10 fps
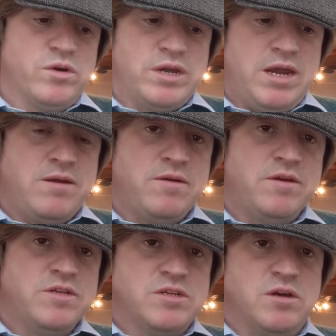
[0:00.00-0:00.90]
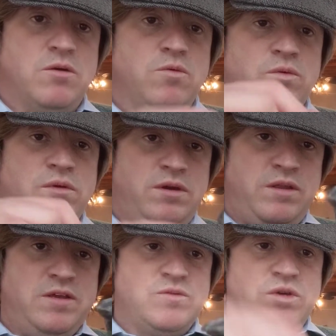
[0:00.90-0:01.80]
Okay, so
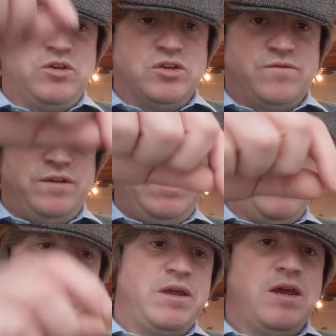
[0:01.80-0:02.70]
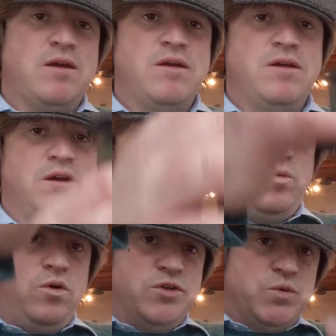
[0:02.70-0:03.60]
in this we could just fill it up here and the
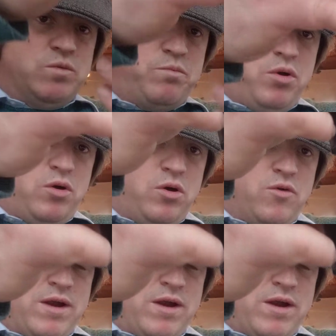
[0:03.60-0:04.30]
water would pour